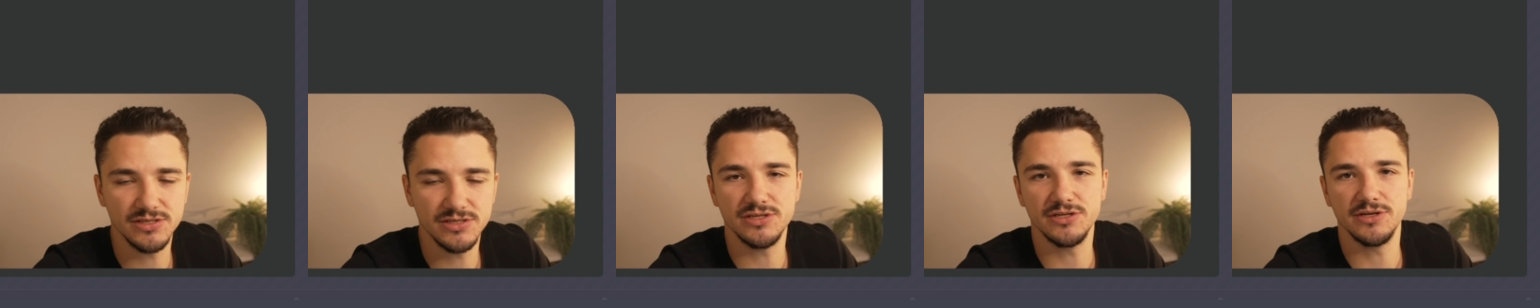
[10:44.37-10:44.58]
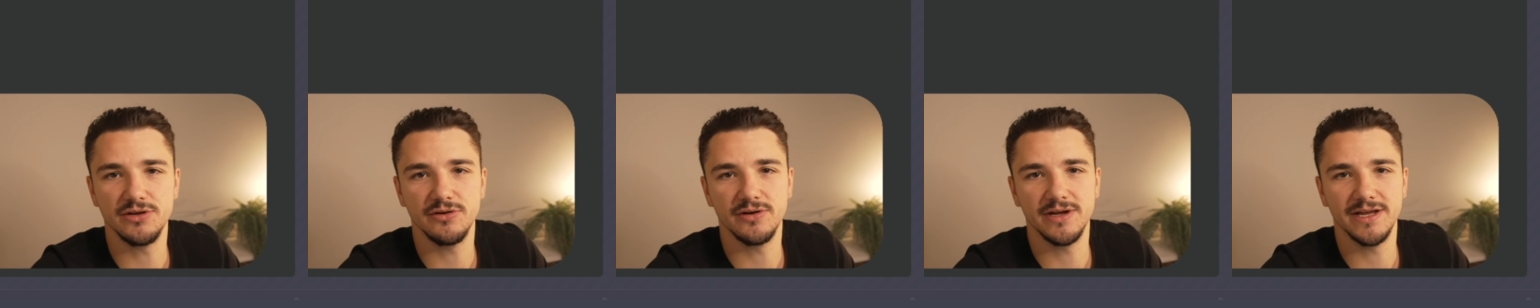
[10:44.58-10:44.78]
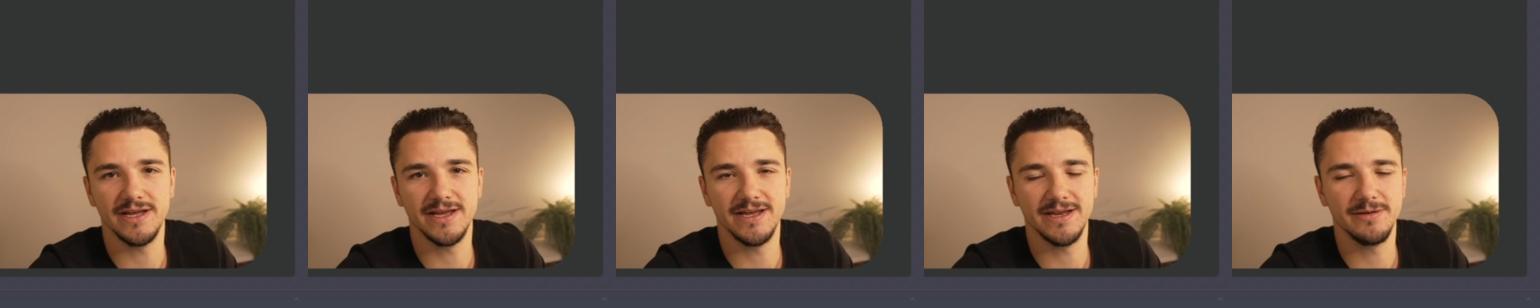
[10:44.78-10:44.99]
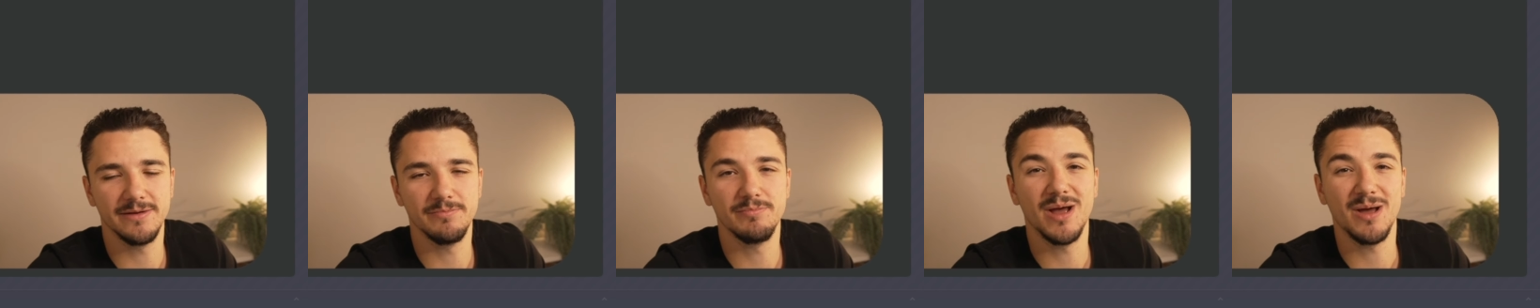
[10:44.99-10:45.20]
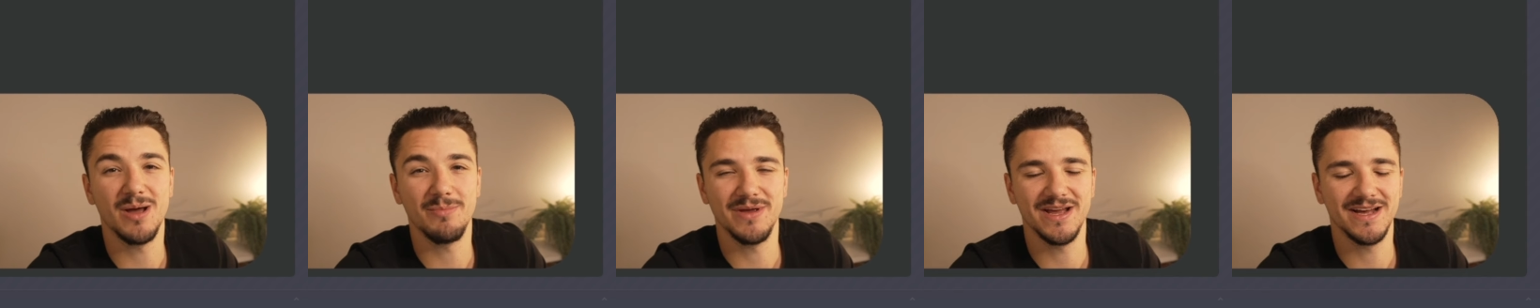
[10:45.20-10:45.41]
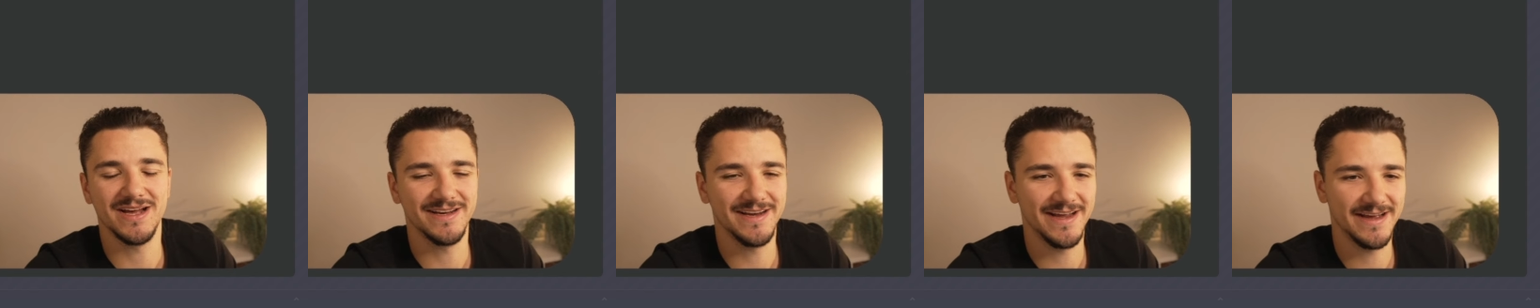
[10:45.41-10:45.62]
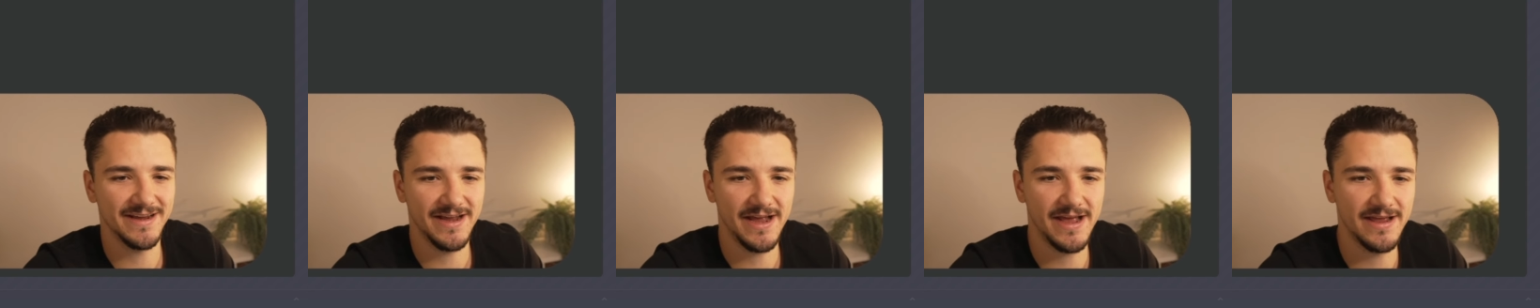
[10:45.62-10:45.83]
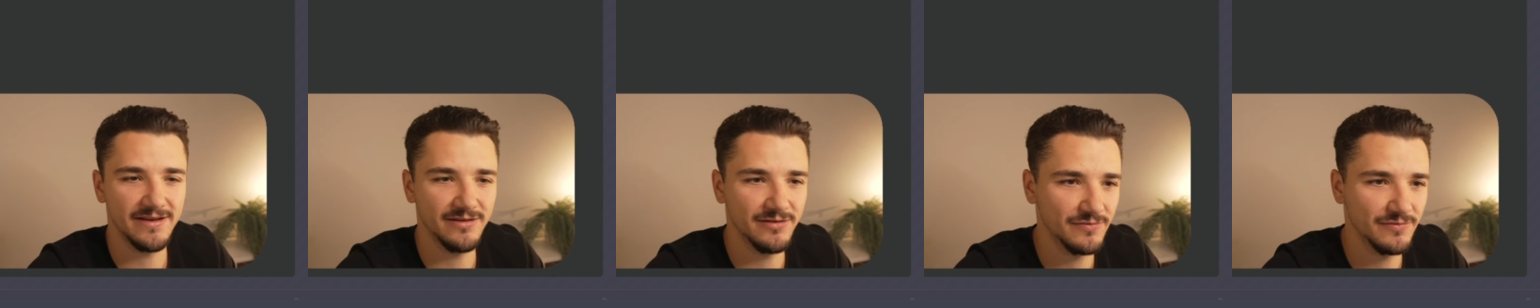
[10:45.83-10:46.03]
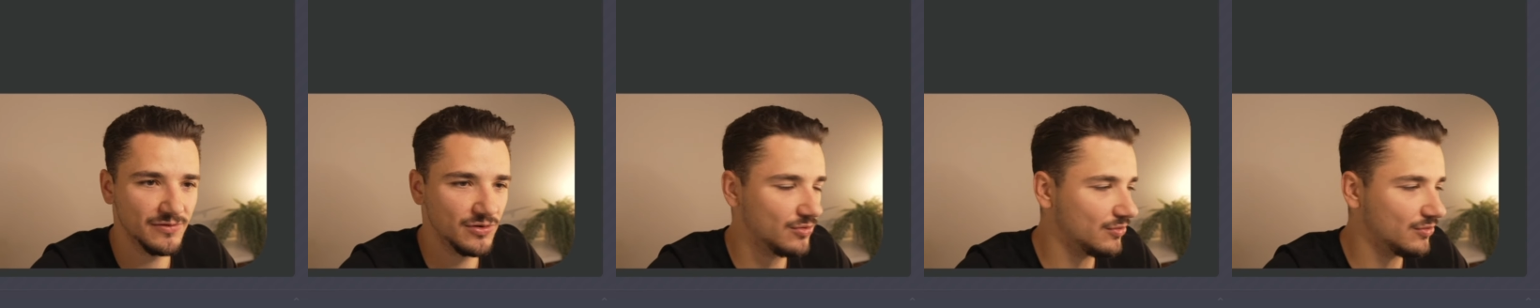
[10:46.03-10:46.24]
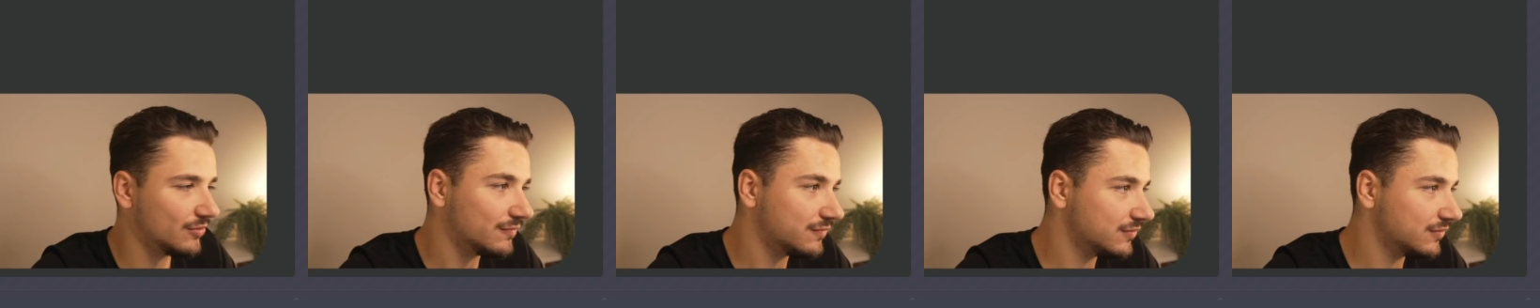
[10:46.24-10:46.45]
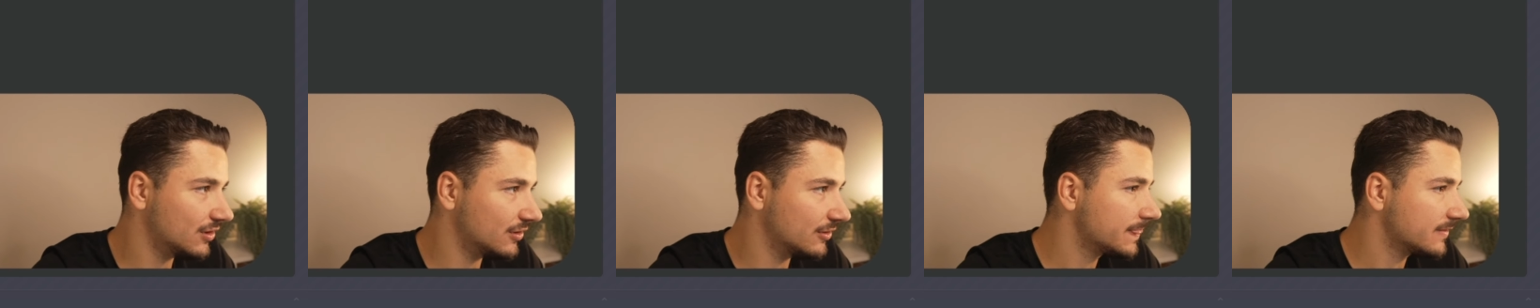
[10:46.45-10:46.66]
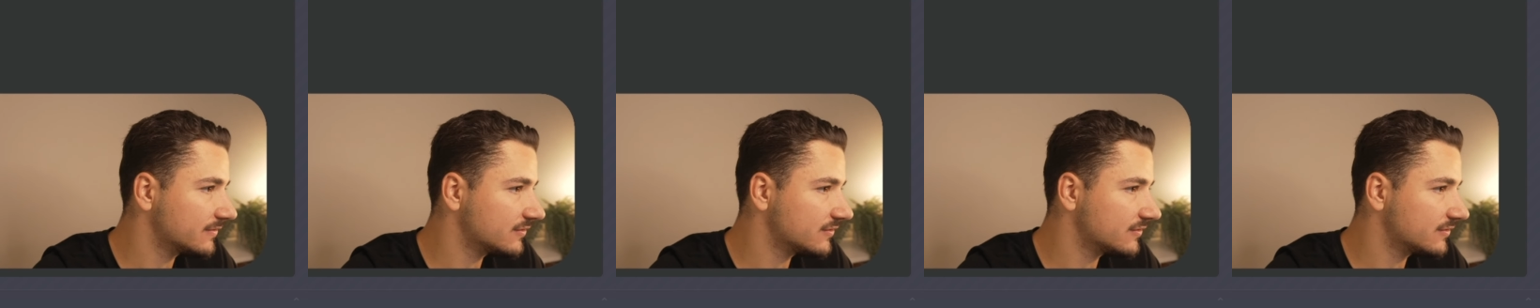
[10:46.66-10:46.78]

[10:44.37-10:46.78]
to go ahead and map out our end of call flow.